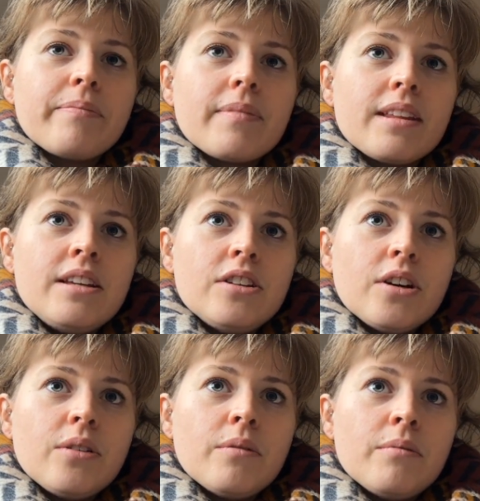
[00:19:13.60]
you
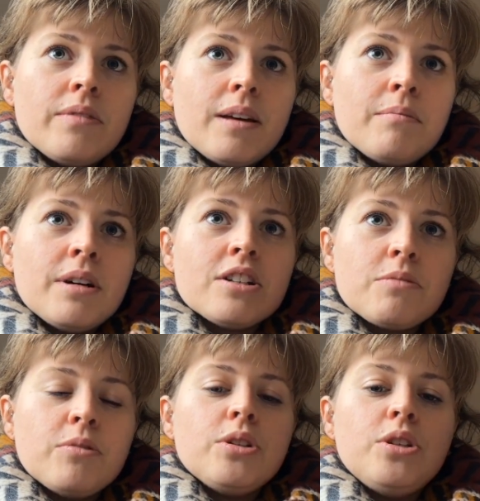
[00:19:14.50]
know, they're much
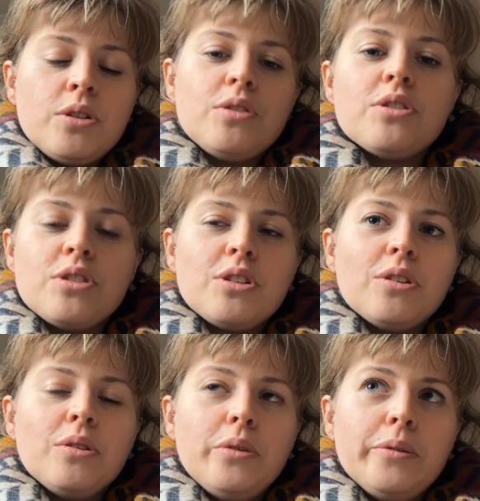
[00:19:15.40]
more used
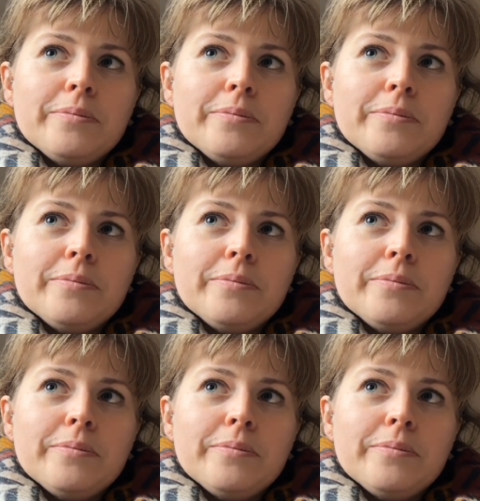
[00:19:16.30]
to